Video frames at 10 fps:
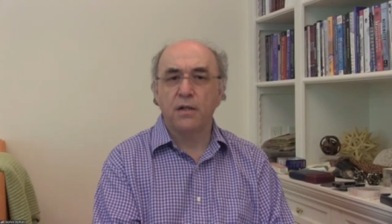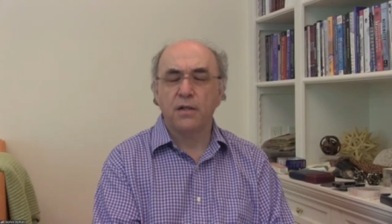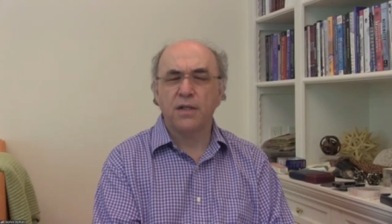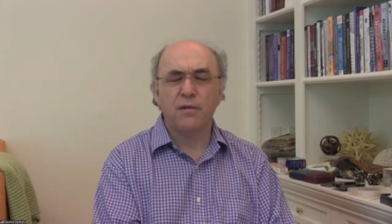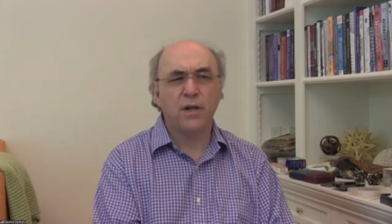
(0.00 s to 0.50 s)

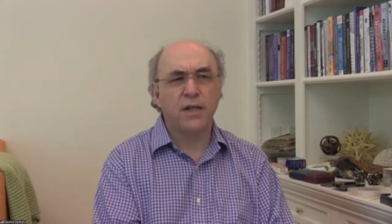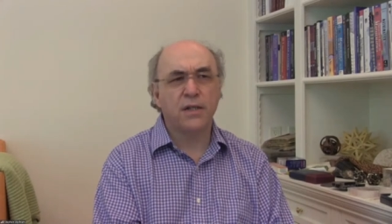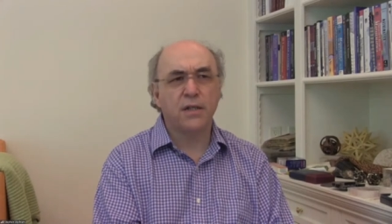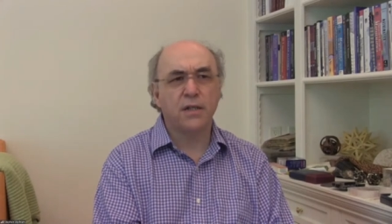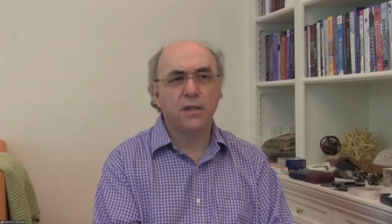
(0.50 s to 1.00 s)
Is that
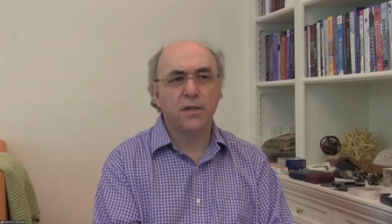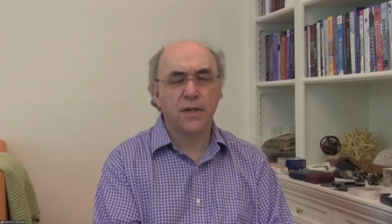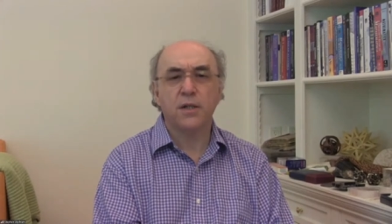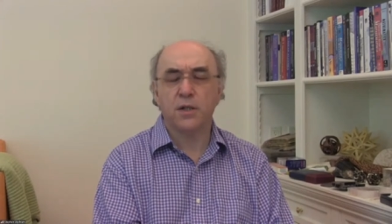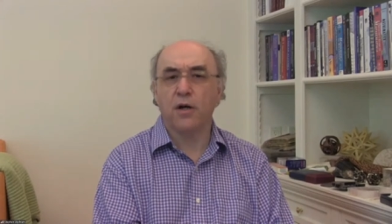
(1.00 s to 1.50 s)
right? I
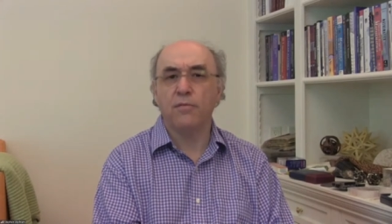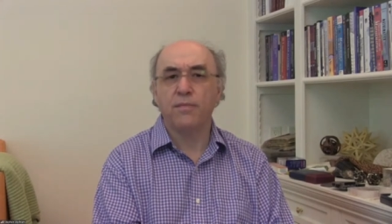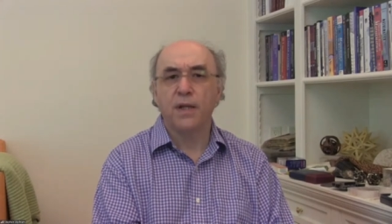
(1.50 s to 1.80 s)
think so.